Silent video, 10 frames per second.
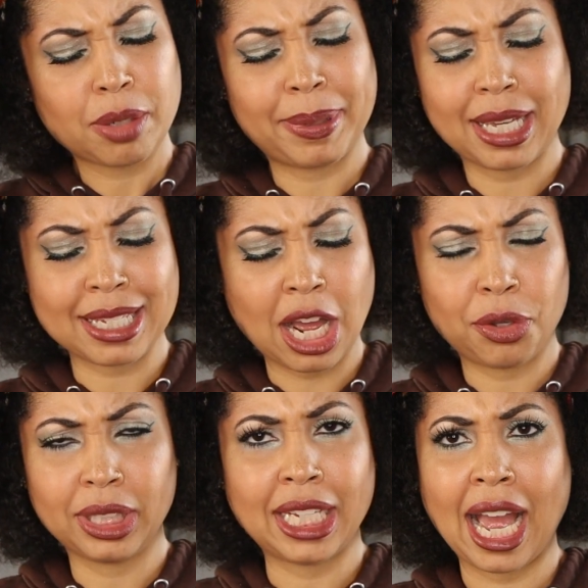because I
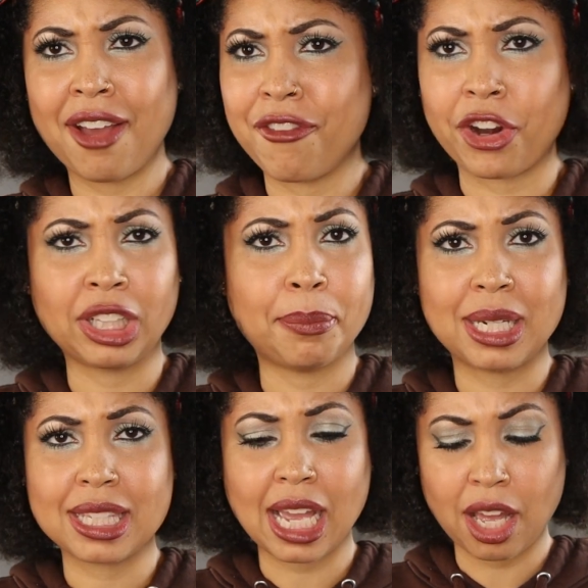have very
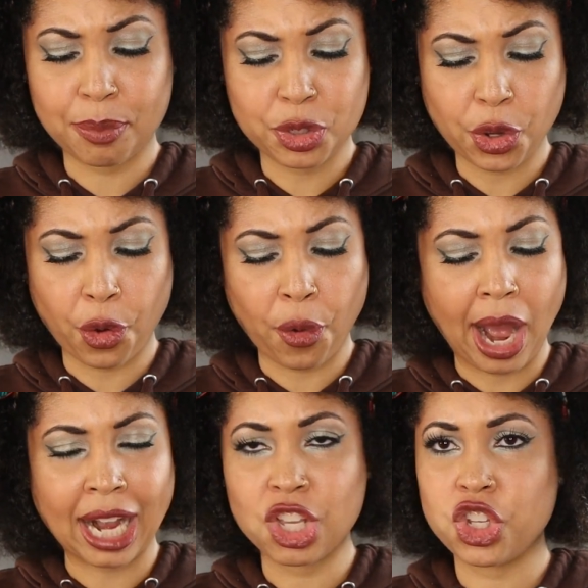limited time. So
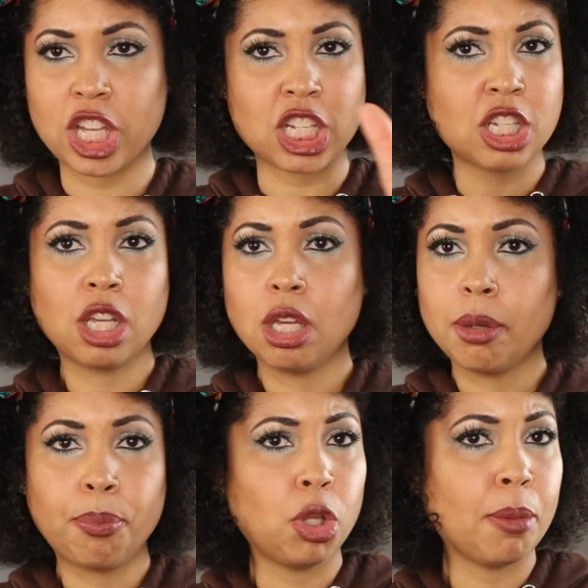I can just
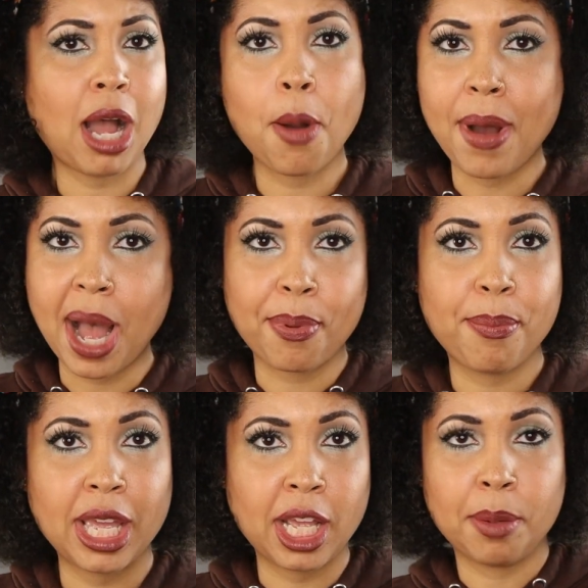pull them out, pop
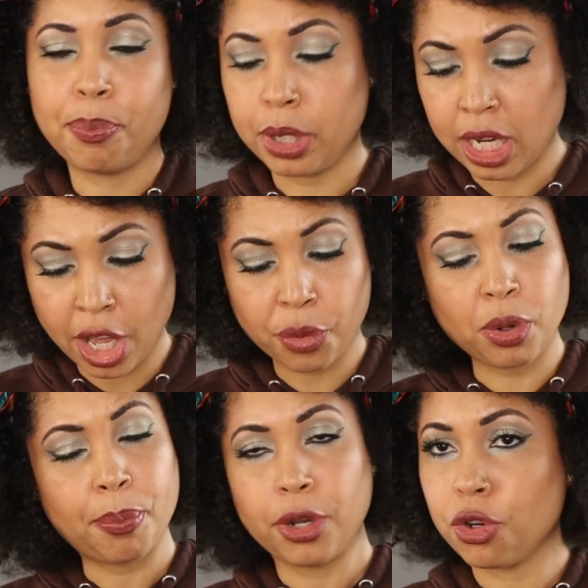them in, put the other
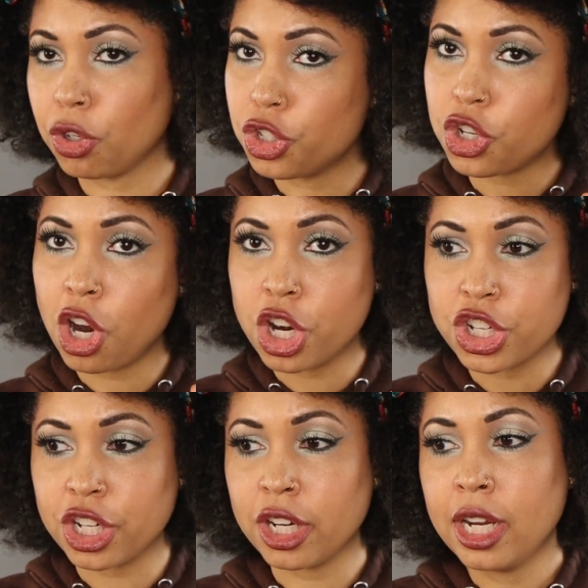one, put it on the
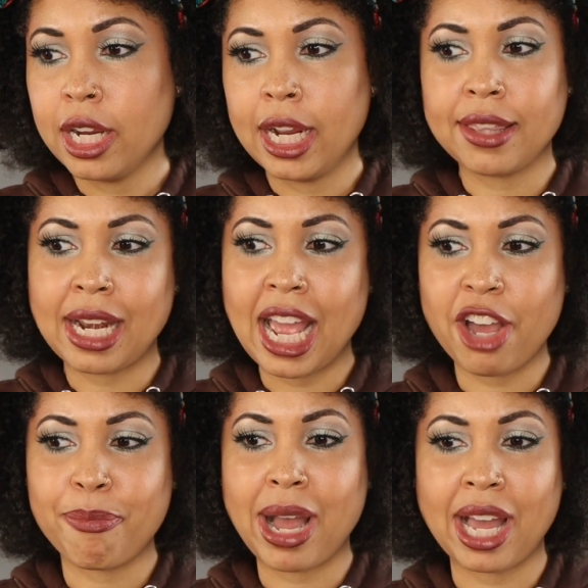charger, and then I
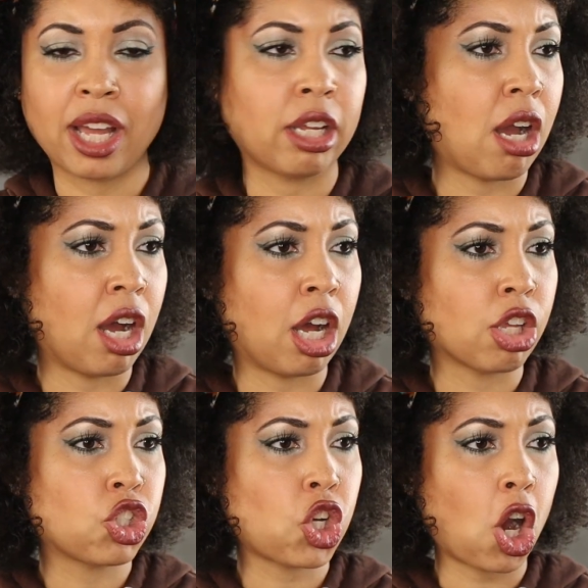have
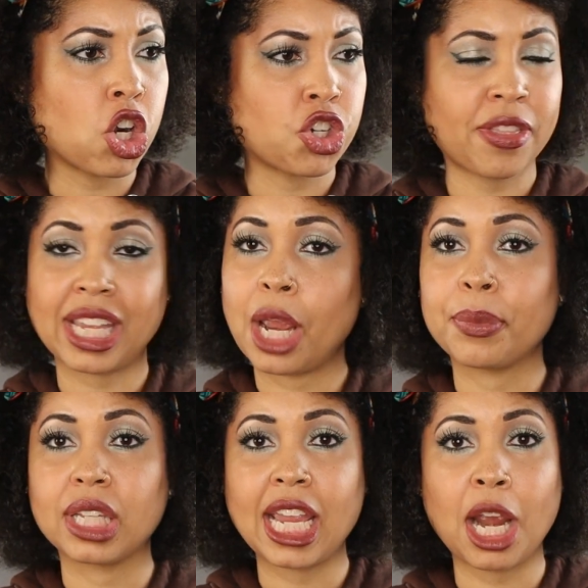my charger that came
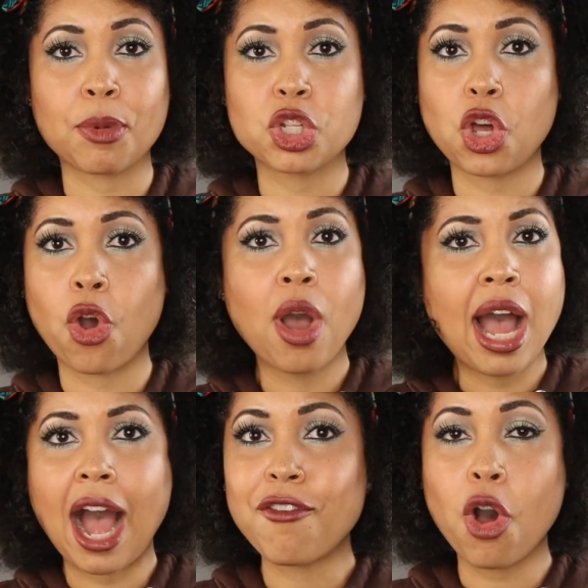with the camera. So
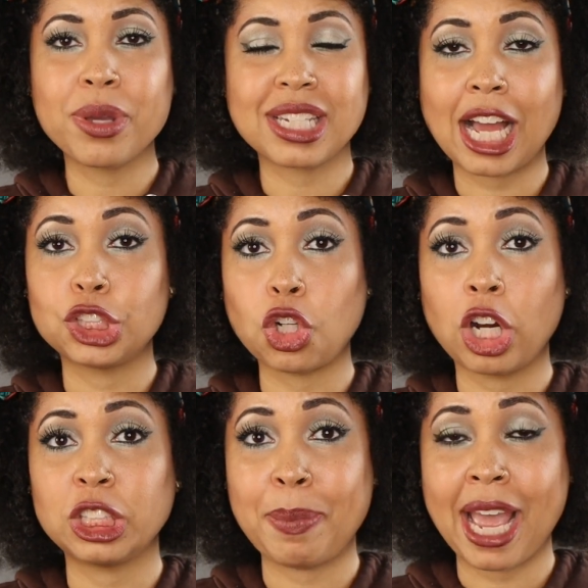I've always got
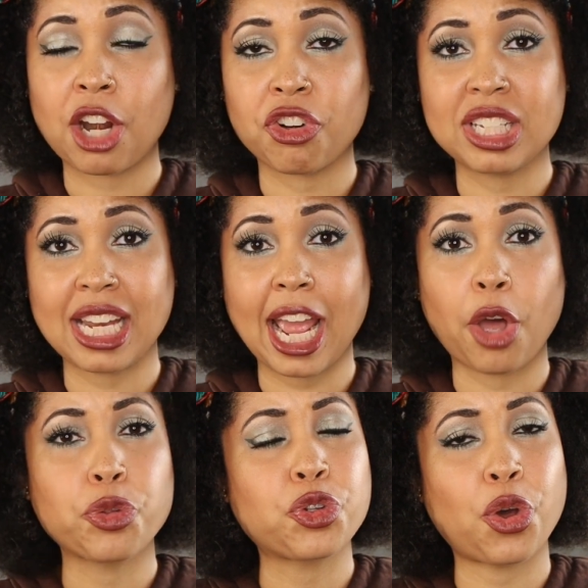charged batteries
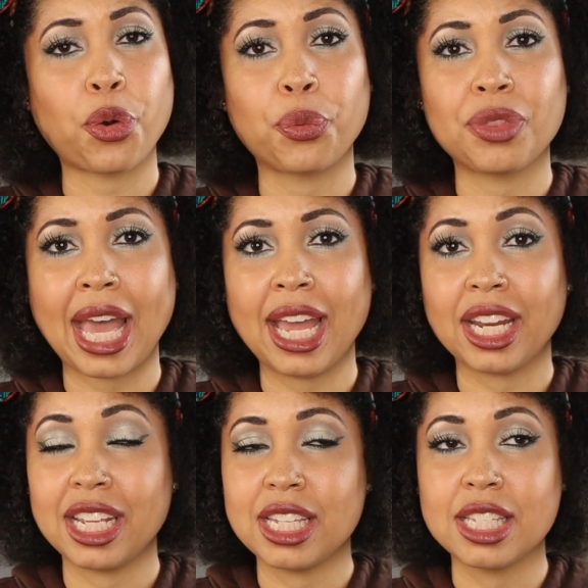now, so
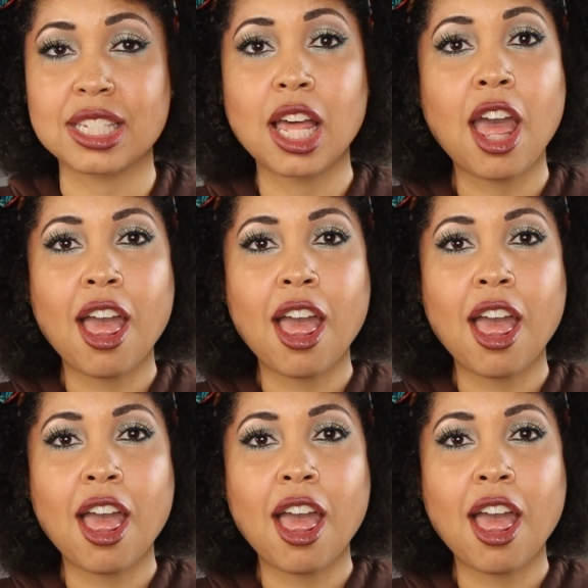that is